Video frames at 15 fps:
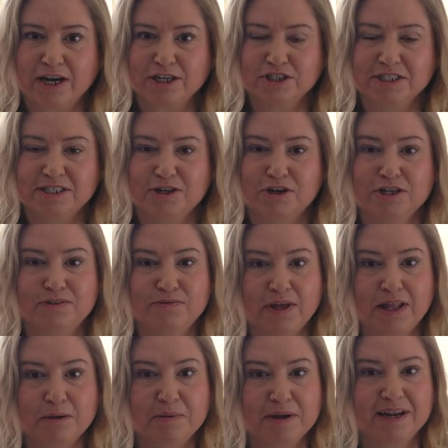actually started
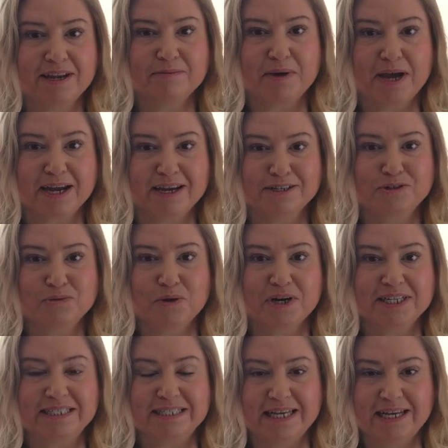developing it back in
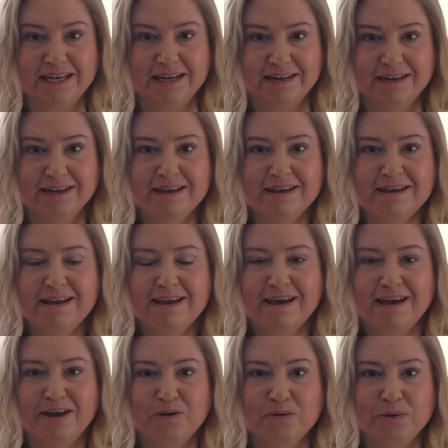2010.
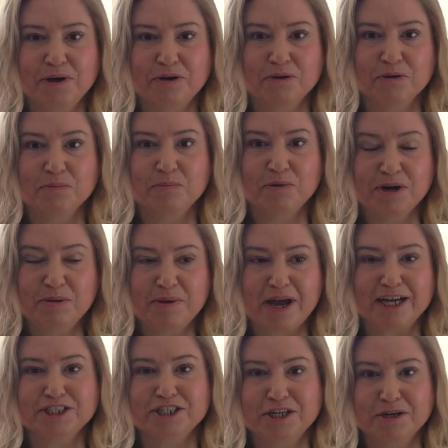We are pretty
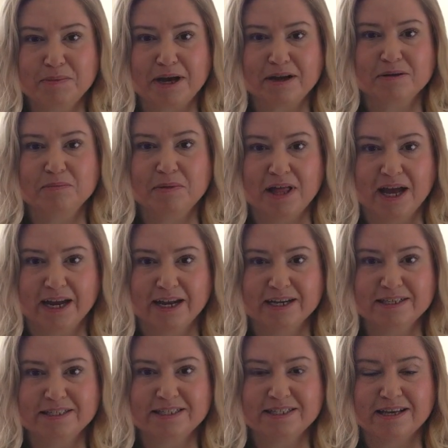passionate about
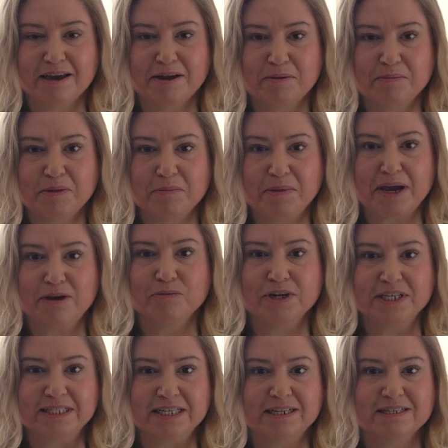compliance. The main
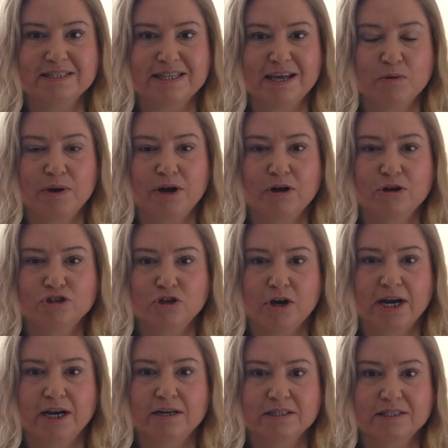reason is that we are
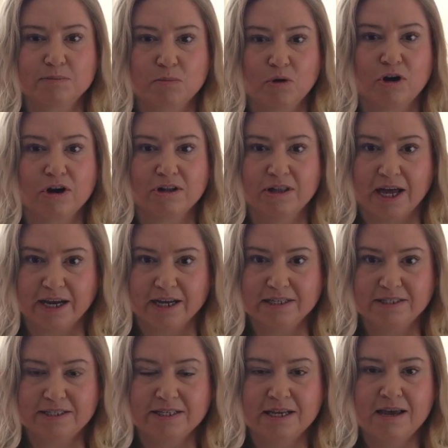trying to support our
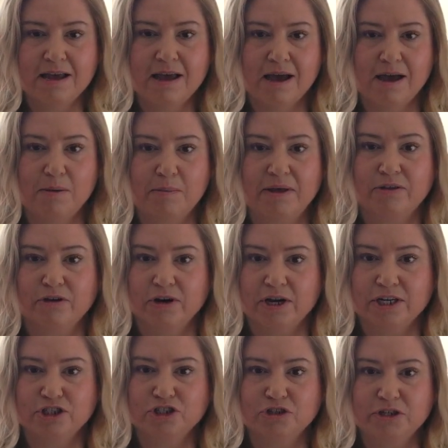clients and their
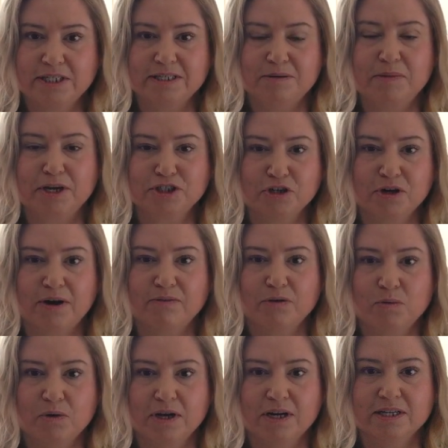industries and make sure
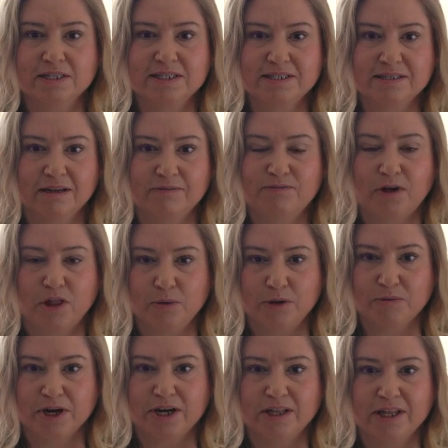everyone is
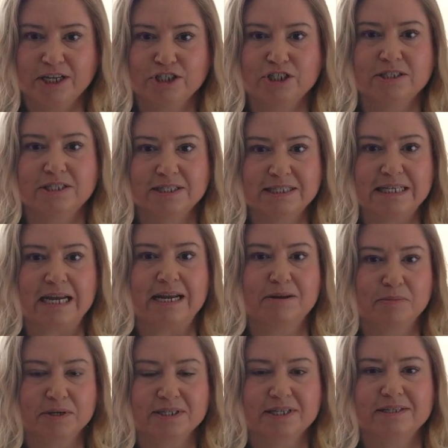following regulations and staying
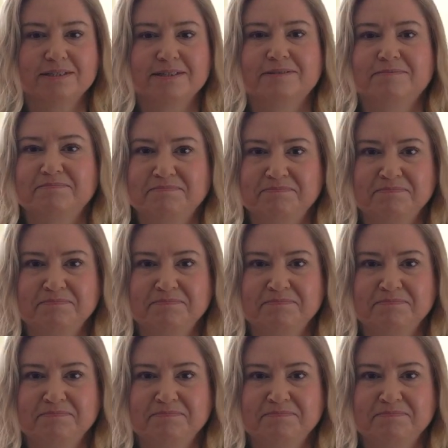in business.